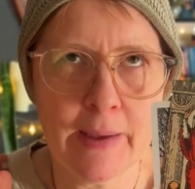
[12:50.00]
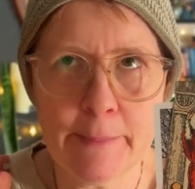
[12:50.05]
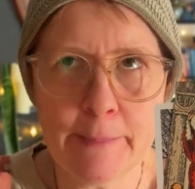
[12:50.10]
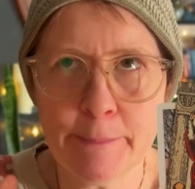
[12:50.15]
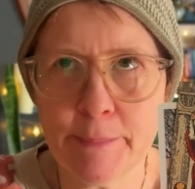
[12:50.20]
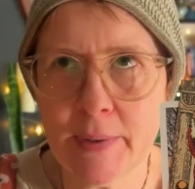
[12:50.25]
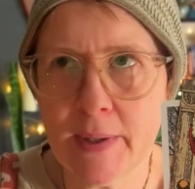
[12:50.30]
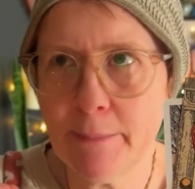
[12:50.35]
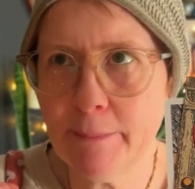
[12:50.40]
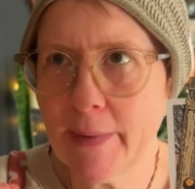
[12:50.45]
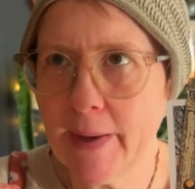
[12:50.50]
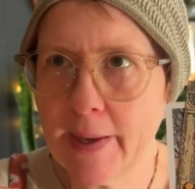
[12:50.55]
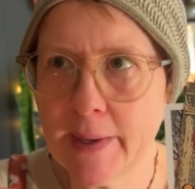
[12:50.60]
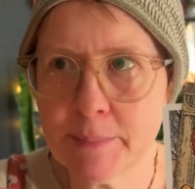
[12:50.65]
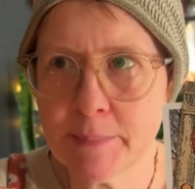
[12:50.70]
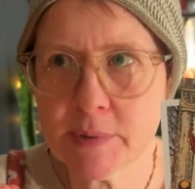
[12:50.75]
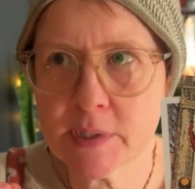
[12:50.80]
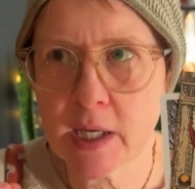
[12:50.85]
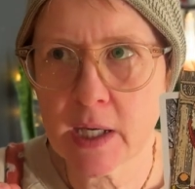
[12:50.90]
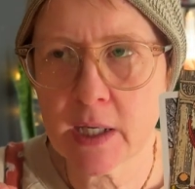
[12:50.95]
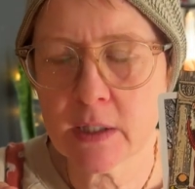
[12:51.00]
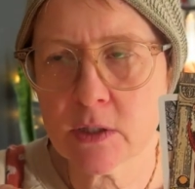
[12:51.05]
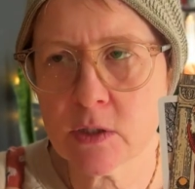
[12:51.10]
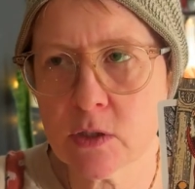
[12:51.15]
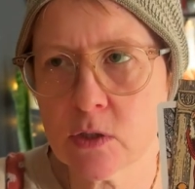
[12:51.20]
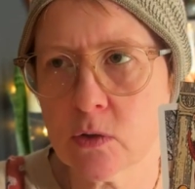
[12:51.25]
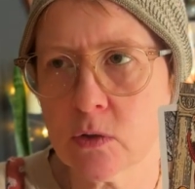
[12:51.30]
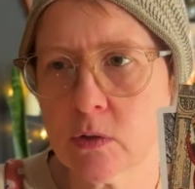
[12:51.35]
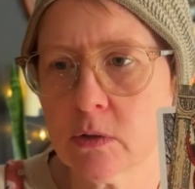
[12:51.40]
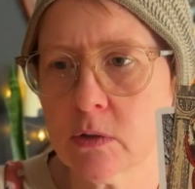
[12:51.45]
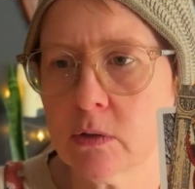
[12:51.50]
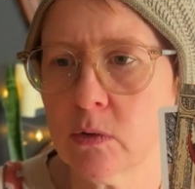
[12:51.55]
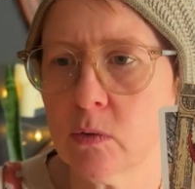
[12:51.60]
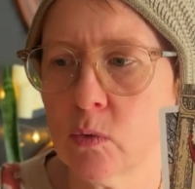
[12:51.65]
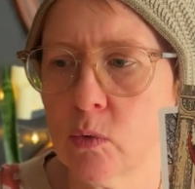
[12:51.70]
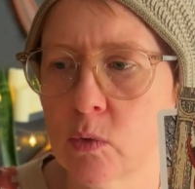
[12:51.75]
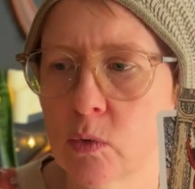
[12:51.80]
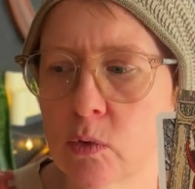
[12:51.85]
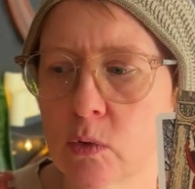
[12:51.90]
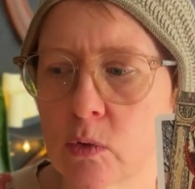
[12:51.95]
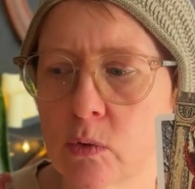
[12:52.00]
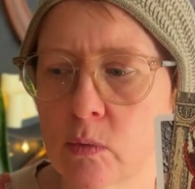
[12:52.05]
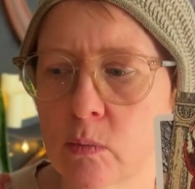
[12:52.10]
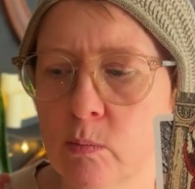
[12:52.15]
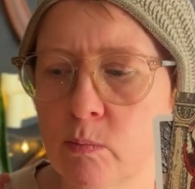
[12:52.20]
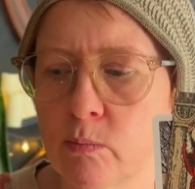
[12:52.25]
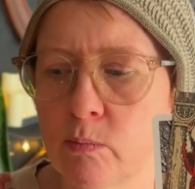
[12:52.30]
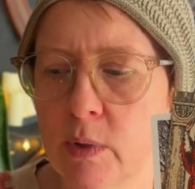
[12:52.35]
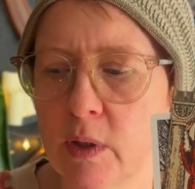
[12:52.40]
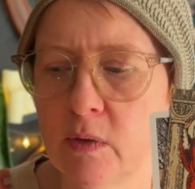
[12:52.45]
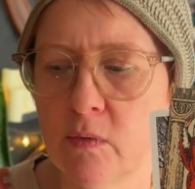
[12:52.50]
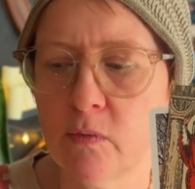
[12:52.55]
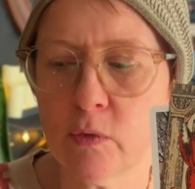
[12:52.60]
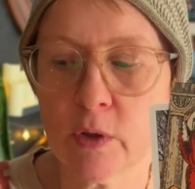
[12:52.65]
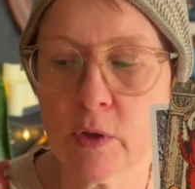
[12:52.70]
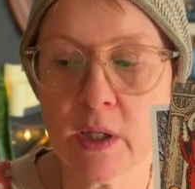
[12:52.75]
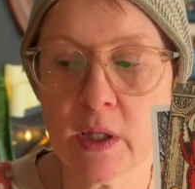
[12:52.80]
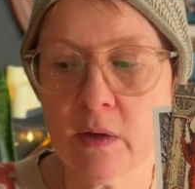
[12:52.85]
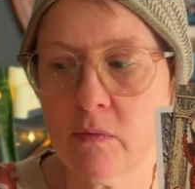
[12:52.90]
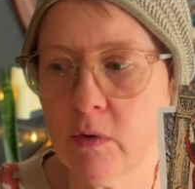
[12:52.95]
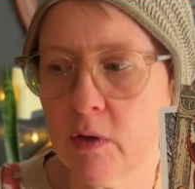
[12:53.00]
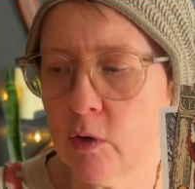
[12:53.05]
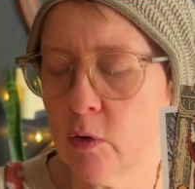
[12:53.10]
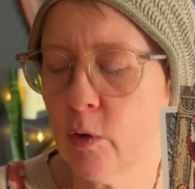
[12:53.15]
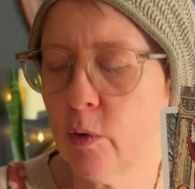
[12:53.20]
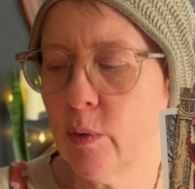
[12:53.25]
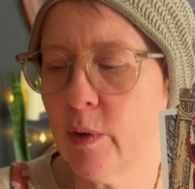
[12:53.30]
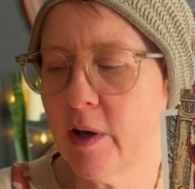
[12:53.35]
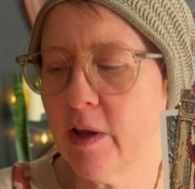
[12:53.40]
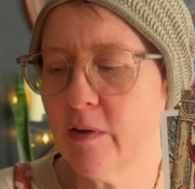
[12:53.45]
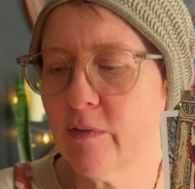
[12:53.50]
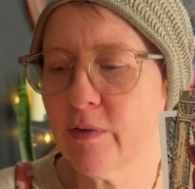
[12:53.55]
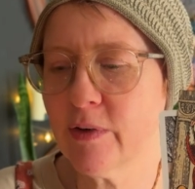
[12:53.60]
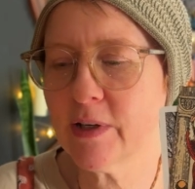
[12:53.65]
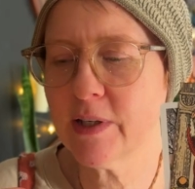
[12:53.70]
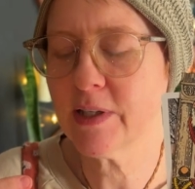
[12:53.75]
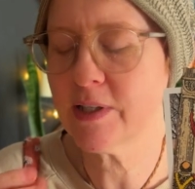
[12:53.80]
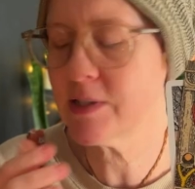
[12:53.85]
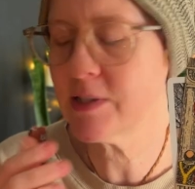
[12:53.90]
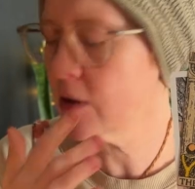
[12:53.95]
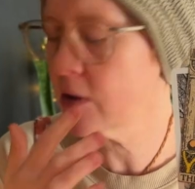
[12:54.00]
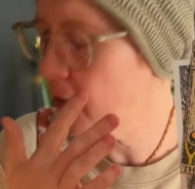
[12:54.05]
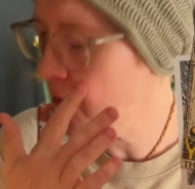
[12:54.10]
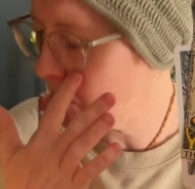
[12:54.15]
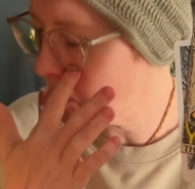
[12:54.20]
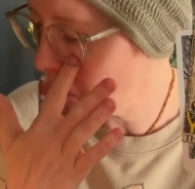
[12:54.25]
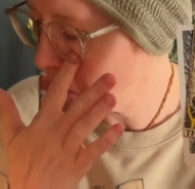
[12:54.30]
be baptized or be forgiven or whatever it is, all